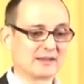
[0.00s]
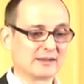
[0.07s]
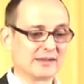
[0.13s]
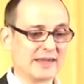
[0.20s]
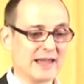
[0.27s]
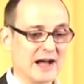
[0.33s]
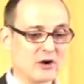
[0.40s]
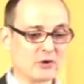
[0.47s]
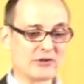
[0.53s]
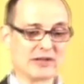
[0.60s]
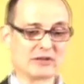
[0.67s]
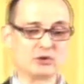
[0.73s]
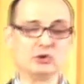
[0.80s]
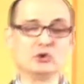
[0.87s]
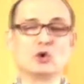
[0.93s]
Now
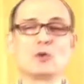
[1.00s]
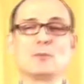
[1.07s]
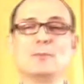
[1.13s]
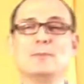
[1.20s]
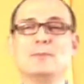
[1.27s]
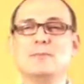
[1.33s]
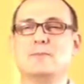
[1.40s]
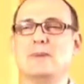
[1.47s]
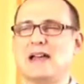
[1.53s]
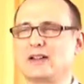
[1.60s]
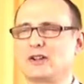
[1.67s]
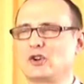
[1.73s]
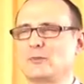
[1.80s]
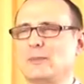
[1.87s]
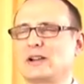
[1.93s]
that you know
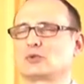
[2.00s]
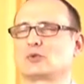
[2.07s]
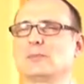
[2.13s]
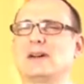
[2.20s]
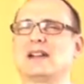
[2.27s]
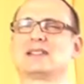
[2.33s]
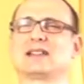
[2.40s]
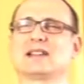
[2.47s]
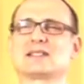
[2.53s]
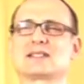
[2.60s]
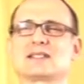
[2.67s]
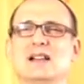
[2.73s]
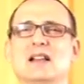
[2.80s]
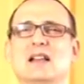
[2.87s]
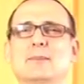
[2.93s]
better about
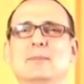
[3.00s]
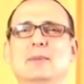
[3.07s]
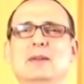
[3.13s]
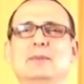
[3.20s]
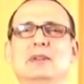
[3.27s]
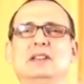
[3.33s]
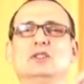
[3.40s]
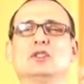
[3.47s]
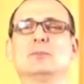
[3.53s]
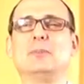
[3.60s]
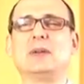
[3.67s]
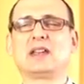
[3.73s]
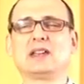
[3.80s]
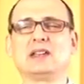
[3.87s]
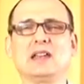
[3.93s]
repentance, Maybe in the
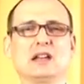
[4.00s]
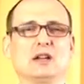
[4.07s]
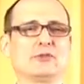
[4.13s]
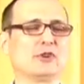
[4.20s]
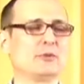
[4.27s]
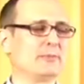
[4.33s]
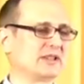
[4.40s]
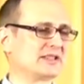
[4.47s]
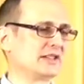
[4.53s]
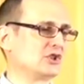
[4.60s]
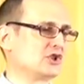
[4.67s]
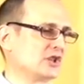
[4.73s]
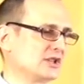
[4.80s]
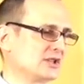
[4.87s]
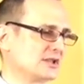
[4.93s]
beginning of the
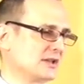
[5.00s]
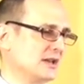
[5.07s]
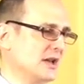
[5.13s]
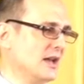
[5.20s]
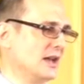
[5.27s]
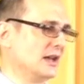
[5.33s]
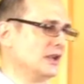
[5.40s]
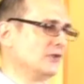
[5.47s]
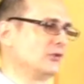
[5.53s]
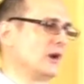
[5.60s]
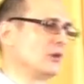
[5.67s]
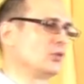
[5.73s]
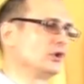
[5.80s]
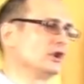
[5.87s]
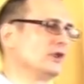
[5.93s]
messages, if
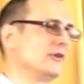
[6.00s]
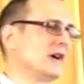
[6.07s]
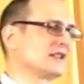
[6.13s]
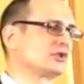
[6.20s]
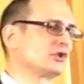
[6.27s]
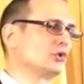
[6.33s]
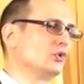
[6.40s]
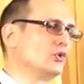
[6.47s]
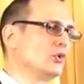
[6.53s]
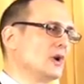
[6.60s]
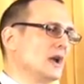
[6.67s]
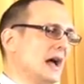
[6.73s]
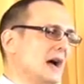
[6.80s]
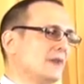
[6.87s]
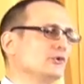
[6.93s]
I would have asked you,
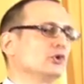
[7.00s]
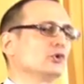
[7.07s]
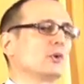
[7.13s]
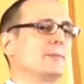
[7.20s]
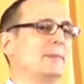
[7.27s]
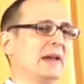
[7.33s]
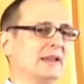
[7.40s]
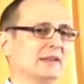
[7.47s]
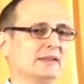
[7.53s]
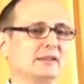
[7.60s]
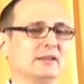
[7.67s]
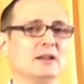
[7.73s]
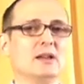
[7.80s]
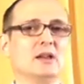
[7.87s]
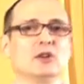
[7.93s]
have you
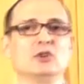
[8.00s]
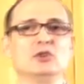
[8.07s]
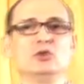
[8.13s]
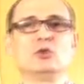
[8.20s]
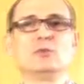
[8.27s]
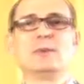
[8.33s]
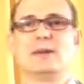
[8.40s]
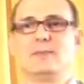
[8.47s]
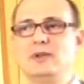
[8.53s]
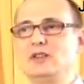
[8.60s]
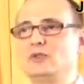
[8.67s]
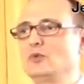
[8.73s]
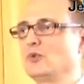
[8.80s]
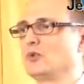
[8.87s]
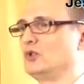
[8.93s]
repent? You, maybe
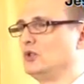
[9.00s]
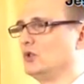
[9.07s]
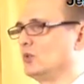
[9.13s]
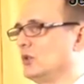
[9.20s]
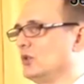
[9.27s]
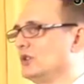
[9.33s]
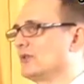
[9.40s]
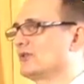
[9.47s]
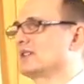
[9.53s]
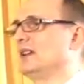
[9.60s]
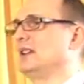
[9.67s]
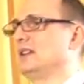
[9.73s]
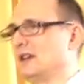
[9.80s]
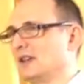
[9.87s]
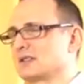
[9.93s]
you, you would have
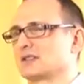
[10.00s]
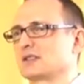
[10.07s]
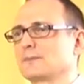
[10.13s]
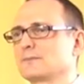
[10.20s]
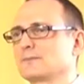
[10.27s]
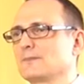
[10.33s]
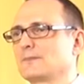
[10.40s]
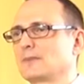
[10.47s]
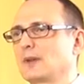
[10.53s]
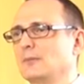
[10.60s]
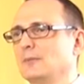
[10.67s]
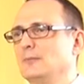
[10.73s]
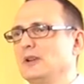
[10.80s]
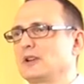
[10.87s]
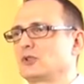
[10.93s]
said yes,
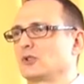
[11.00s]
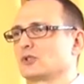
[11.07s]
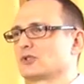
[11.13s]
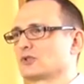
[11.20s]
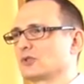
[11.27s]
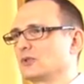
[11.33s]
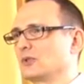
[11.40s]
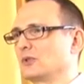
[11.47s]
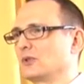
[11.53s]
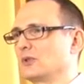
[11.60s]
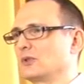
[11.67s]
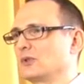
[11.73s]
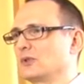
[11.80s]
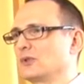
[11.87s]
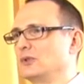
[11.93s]
because
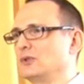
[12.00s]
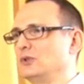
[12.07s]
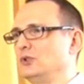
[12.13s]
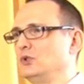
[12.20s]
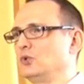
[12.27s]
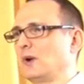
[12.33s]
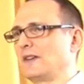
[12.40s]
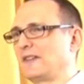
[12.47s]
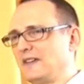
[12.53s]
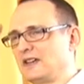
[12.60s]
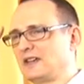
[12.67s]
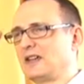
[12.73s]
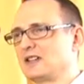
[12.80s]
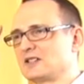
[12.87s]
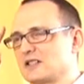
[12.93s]
you were
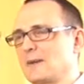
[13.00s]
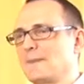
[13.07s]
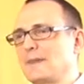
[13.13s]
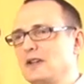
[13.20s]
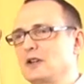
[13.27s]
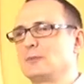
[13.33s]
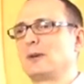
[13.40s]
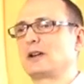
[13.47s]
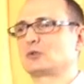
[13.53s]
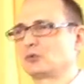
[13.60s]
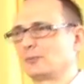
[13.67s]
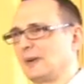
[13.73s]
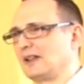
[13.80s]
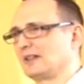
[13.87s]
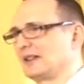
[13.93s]
thinking something about
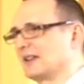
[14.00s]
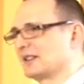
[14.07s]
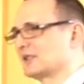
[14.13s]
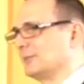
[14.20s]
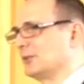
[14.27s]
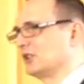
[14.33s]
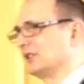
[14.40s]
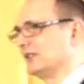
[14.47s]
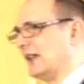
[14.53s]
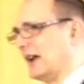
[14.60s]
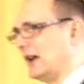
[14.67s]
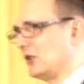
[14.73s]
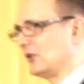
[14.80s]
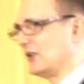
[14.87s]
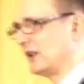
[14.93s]
repentance. But
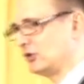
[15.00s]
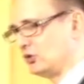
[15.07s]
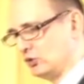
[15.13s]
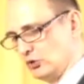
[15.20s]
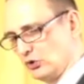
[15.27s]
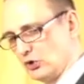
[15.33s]
now that you